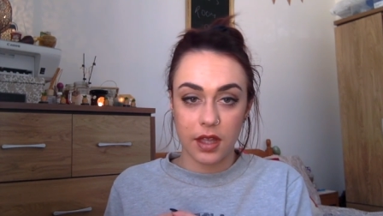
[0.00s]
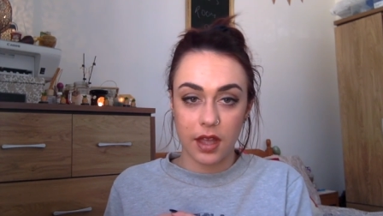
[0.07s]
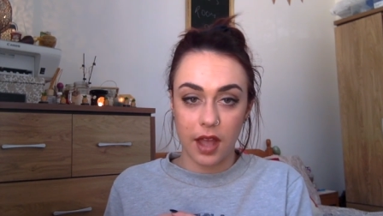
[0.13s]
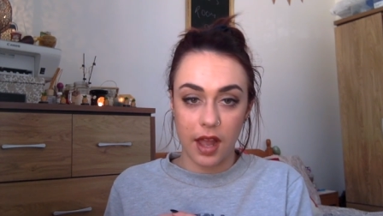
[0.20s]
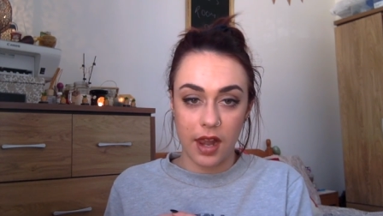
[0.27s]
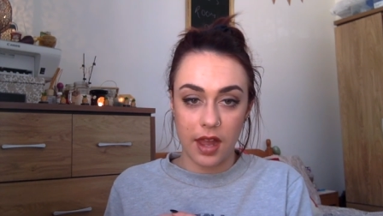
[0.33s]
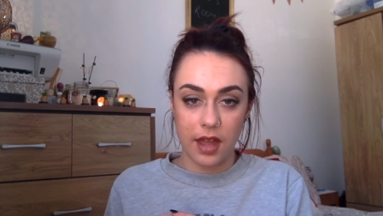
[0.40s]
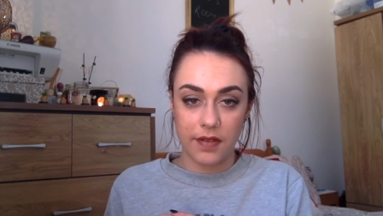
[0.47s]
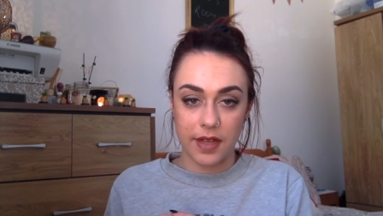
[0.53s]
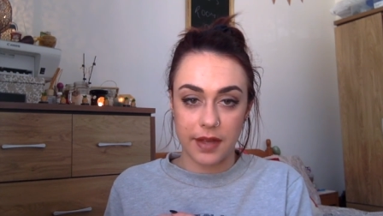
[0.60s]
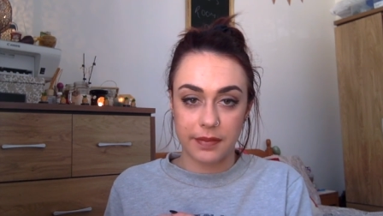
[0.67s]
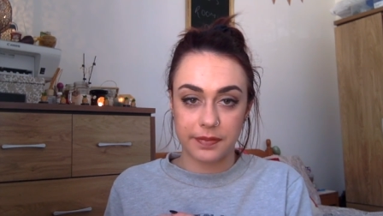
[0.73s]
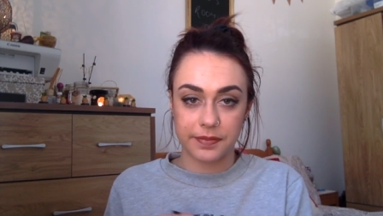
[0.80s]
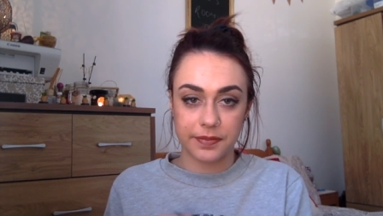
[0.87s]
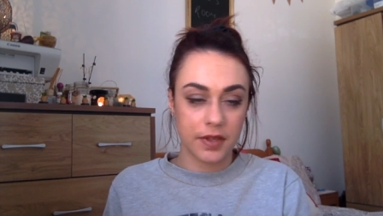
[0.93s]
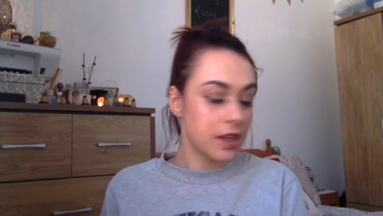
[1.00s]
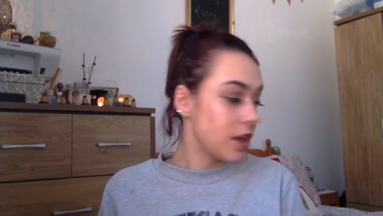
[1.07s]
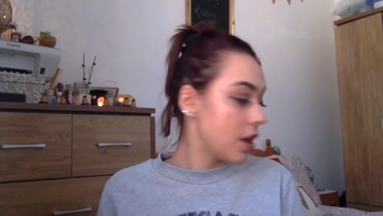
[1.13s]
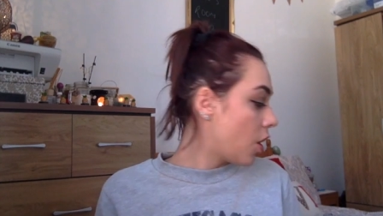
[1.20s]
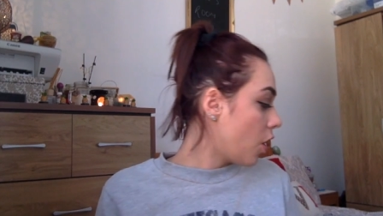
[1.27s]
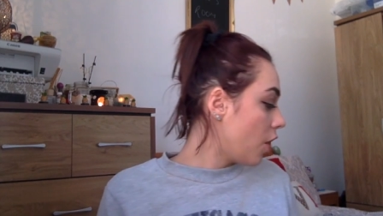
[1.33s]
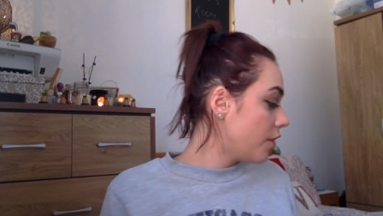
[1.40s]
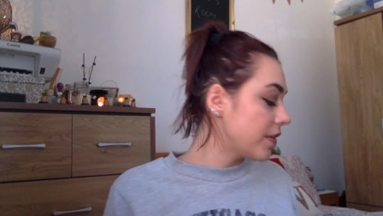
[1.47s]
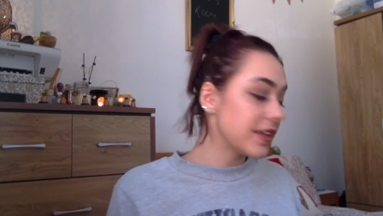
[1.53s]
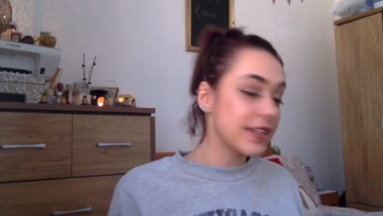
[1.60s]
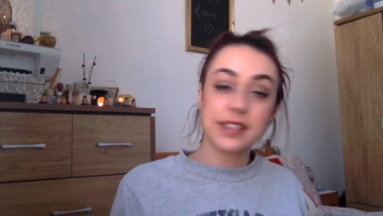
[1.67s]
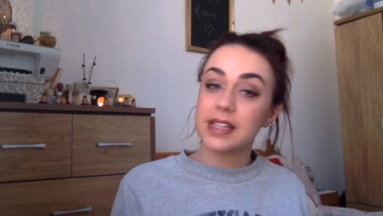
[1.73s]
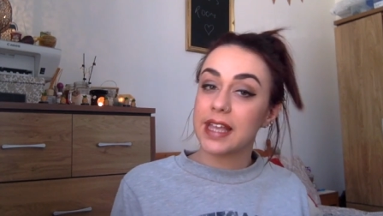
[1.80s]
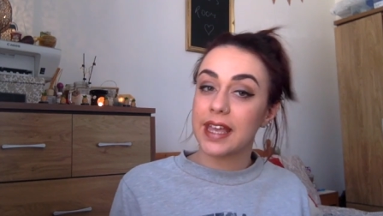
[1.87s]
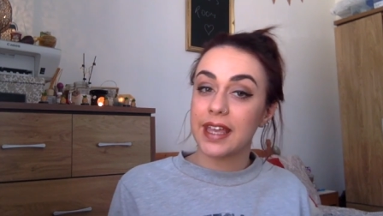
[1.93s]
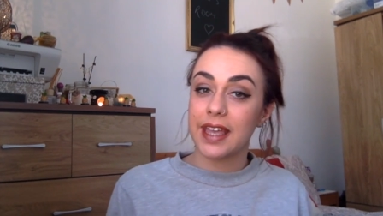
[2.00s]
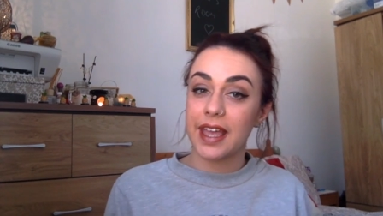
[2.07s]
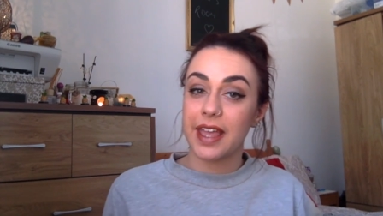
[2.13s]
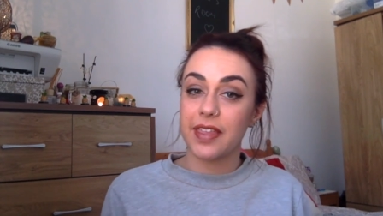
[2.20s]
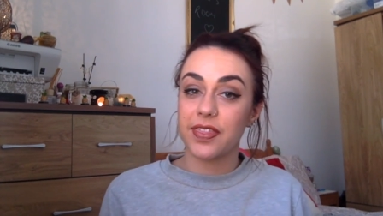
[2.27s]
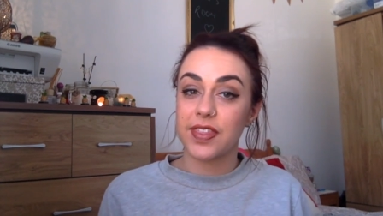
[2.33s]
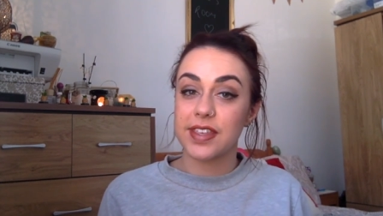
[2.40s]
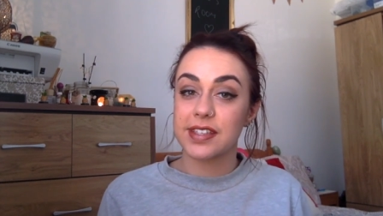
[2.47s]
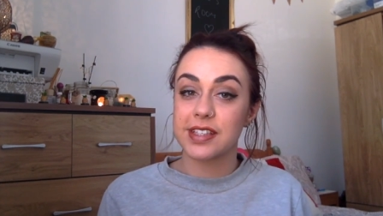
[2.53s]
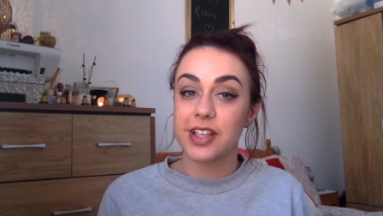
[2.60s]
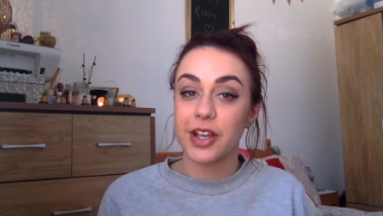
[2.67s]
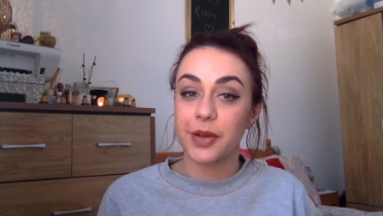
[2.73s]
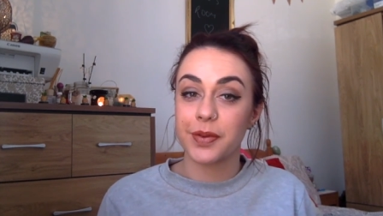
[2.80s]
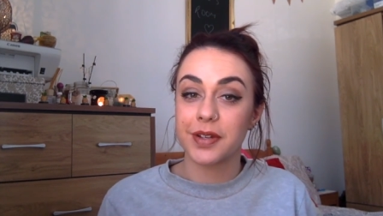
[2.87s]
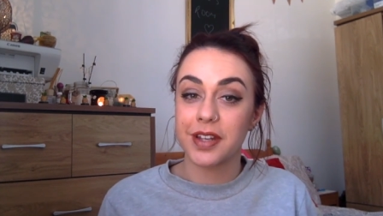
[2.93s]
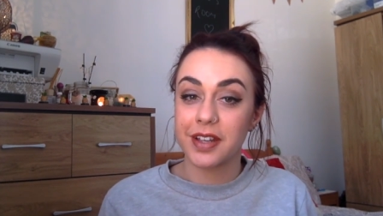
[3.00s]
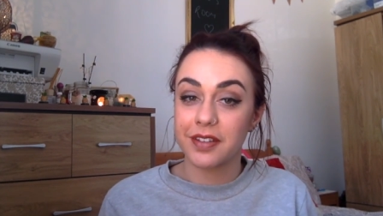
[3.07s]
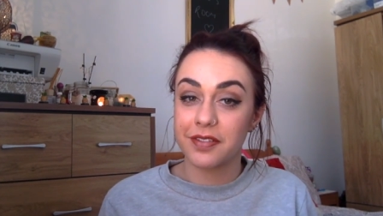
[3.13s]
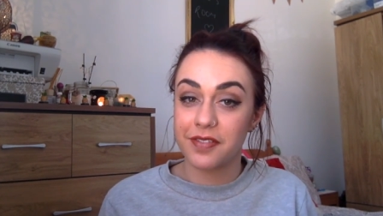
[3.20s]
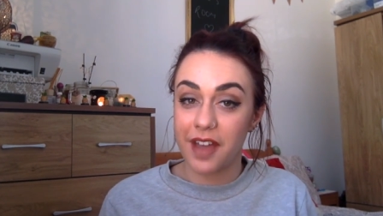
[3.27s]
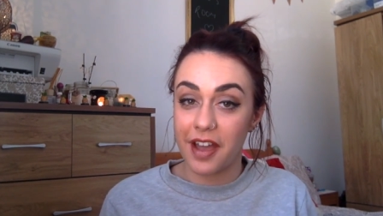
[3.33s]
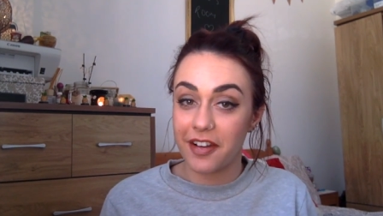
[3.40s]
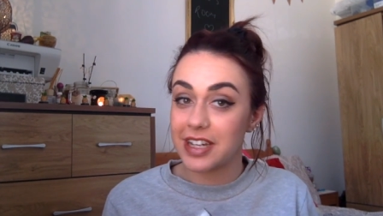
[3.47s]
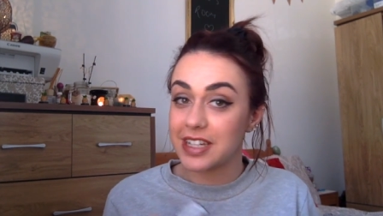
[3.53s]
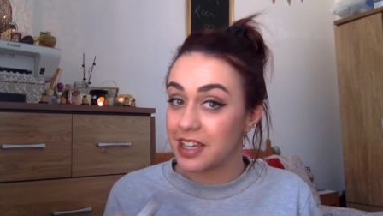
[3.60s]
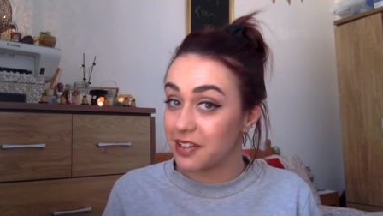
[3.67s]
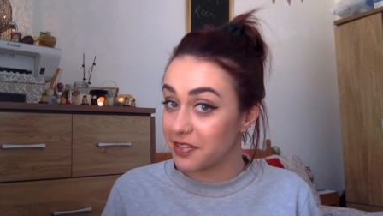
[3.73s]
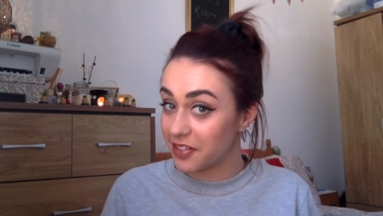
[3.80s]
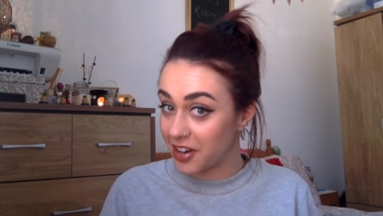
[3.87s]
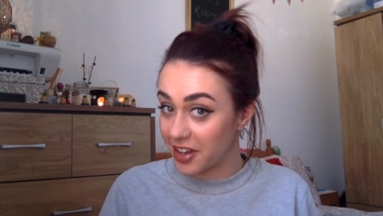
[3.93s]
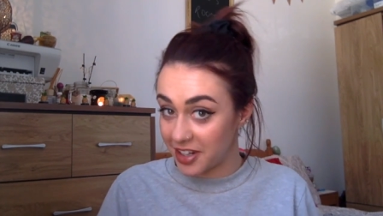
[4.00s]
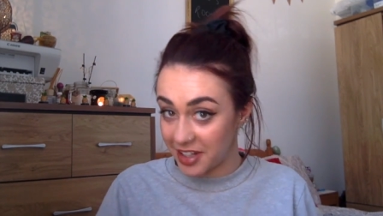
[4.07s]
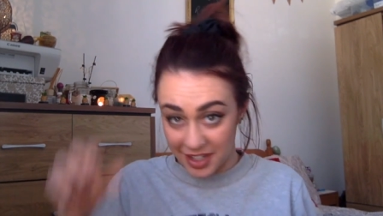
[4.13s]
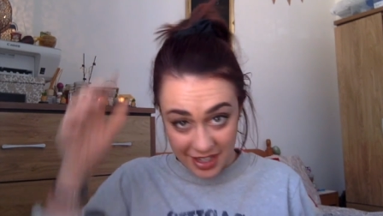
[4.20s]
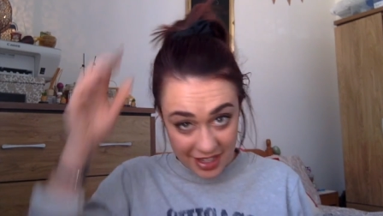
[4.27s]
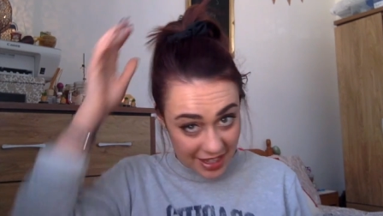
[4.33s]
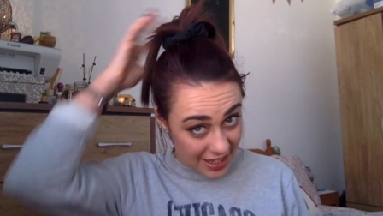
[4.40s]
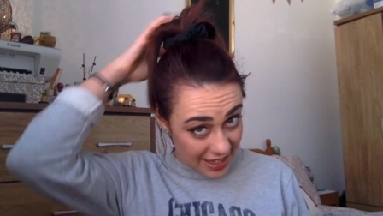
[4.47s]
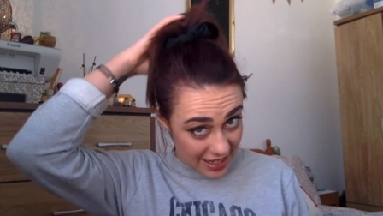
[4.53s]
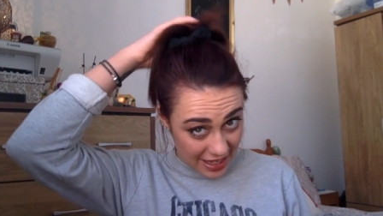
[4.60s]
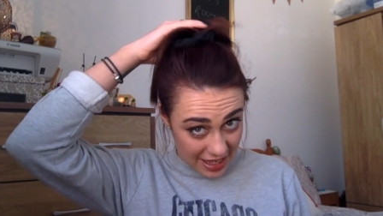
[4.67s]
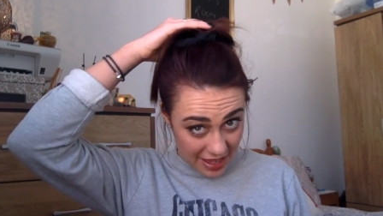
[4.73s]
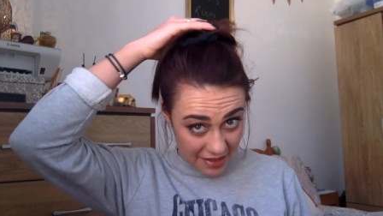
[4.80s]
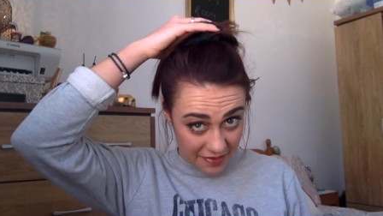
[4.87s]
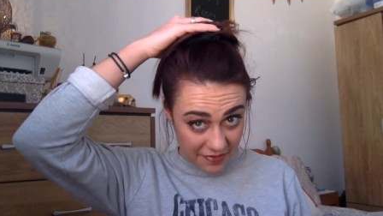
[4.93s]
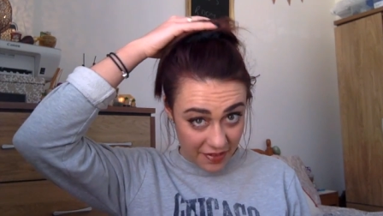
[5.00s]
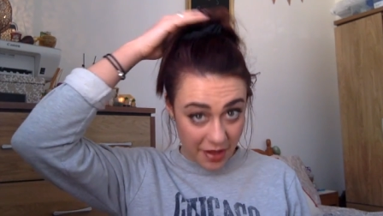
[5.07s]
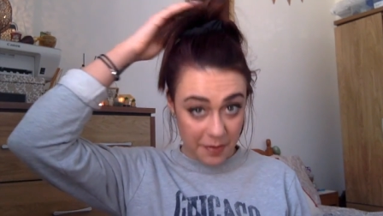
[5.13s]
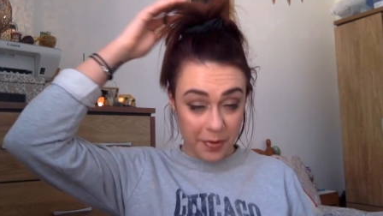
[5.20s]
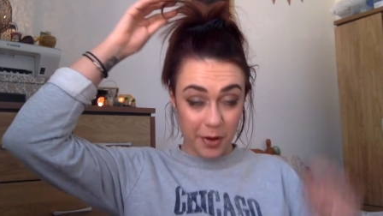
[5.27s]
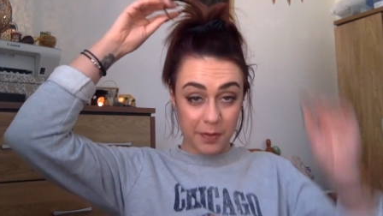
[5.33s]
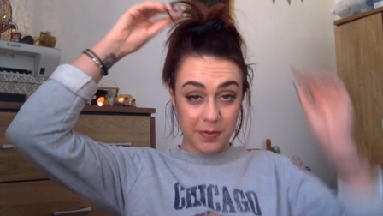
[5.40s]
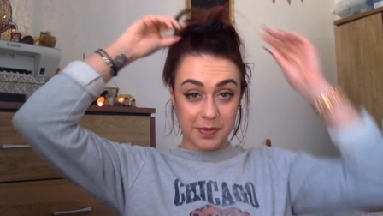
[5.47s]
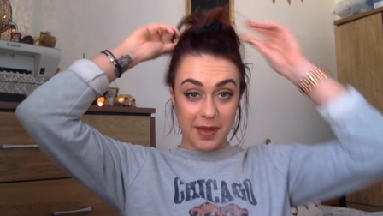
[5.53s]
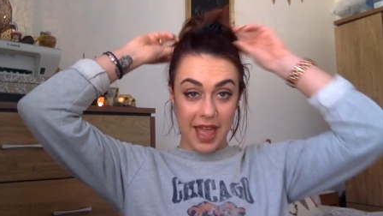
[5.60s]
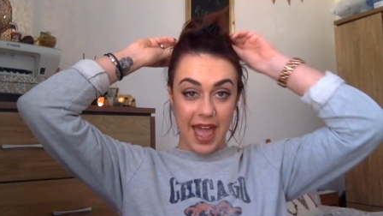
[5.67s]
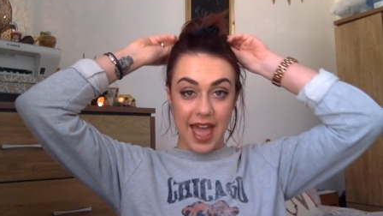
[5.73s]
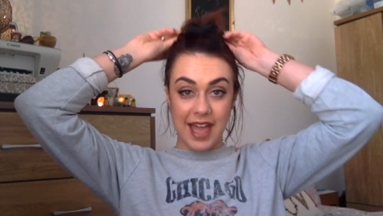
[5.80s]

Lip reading: I love it. Obviously, this look would look very different if I popped my hair